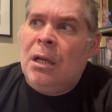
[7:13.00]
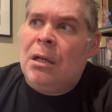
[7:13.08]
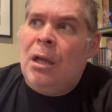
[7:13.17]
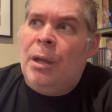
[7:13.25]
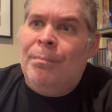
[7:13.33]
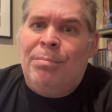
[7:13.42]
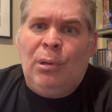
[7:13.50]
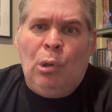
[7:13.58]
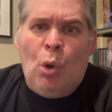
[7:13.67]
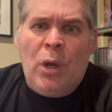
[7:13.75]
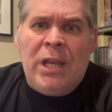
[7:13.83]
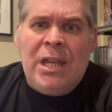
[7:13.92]

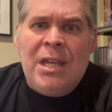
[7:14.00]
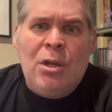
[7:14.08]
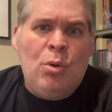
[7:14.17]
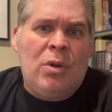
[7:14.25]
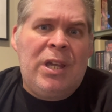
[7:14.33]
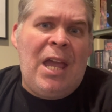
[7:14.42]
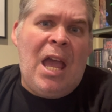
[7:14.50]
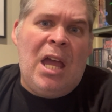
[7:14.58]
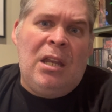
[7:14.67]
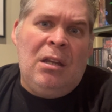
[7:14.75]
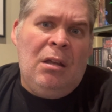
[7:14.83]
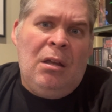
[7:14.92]
employee
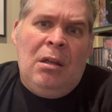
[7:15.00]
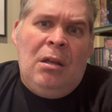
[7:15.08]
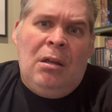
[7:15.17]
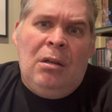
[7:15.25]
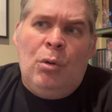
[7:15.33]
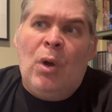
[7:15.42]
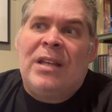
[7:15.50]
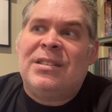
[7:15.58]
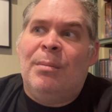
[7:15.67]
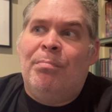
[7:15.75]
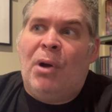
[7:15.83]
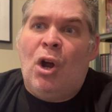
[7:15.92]
who has
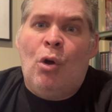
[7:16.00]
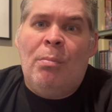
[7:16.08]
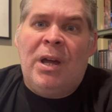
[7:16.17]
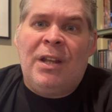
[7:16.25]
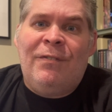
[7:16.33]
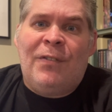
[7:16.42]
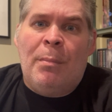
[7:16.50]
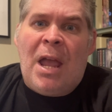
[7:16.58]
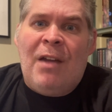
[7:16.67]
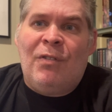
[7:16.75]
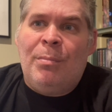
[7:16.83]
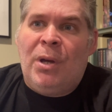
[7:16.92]
to borrow money from
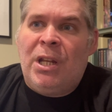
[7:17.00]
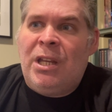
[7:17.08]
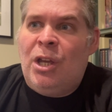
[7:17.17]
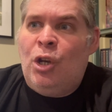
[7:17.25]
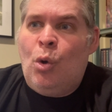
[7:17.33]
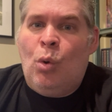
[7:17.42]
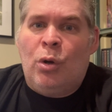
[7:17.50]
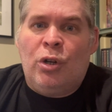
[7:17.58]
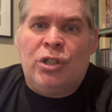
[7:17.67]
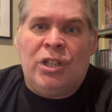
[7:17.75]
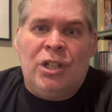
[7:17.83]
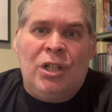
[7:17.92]
everybody in order
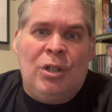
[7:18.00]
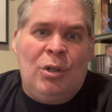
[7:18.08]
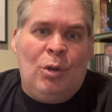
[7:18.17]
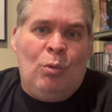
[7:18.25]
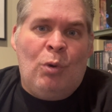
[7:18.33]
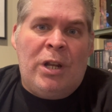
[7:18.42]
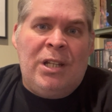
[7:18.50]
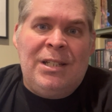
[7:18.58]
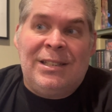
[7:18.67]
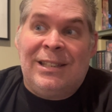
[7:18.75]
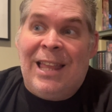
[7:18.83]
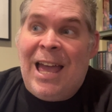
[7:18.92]
to run
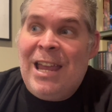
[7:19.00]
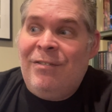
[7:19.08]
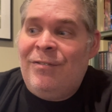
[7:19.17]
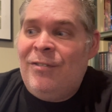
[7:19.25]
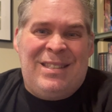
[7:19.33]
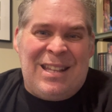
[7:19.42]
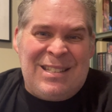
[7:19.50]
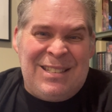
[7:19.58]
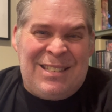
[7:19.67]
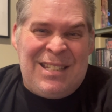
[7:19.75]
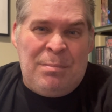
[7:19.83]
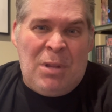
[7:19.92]
his life. Doesn't
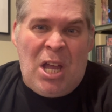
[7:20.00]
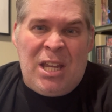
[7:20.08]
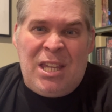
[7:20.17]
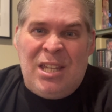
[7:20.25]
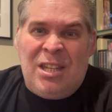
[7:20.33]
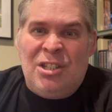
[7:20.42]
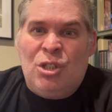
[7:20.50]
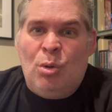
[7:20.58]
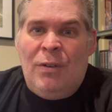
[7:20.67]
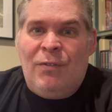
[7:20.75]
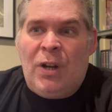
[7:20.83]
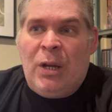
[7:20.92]
seem like he can do
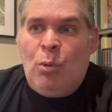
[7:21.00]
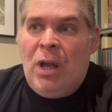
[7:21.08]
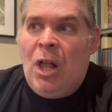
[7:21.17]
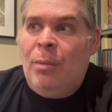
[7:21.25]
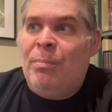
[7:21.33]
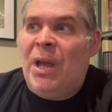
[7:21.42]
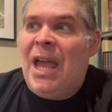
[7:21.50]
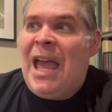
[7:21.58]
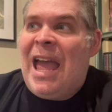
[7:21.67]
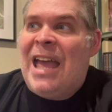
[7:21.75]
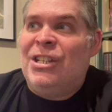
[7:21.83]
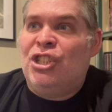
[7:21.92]
it very well, but
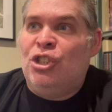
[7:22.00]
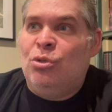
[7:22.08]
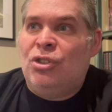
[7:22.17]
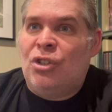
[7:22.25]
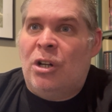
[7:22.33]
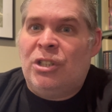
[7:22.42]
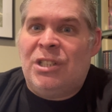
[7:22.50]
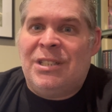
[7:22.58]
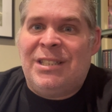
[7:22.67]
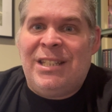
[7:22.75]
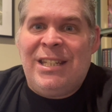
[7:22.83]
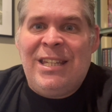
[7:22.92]
as you start to
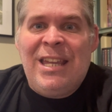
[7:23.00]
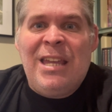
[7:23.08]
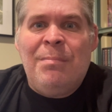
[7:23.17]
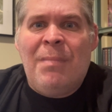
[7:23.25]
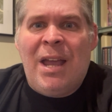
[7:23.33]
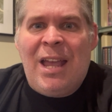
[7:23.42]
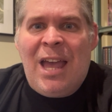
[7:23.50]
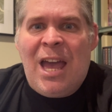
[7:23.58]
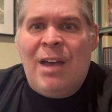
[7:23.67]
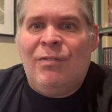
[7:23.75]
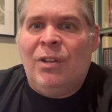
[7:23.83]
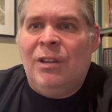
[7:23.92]
see, he might
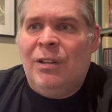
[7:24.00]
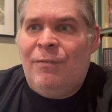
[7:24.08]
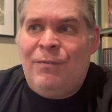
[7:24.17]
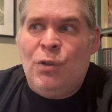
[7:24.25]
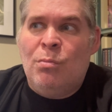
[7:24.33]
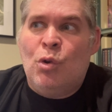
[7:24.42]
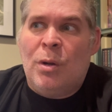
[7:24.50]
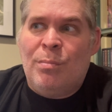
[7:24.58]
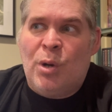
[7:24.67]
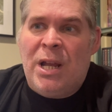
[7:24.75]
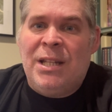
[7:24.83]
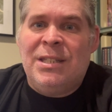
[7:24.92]
have a few more
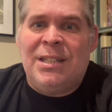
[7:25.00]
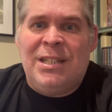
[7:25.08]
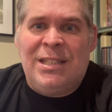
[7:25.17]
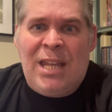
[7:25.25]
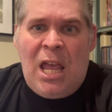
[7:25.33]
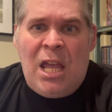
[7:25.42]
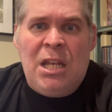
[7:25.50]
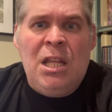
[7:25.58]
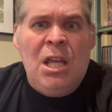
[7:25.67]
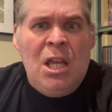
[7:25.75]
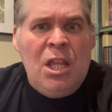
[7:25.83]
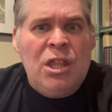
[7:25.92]
brains in his head
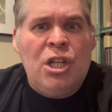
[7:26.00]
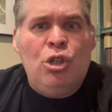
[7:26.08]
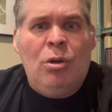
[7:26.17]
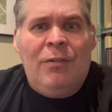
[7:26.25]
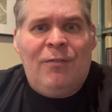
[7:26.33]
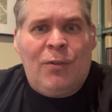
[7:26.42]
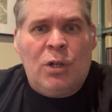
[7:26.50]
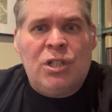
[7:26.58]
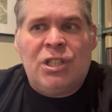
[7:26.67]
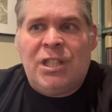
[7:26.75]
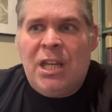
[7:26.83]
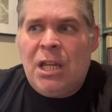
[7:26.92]
than you at
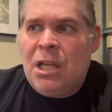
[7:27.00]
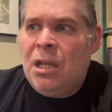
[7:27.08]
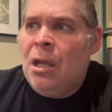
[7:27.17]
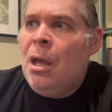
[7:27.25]
first think.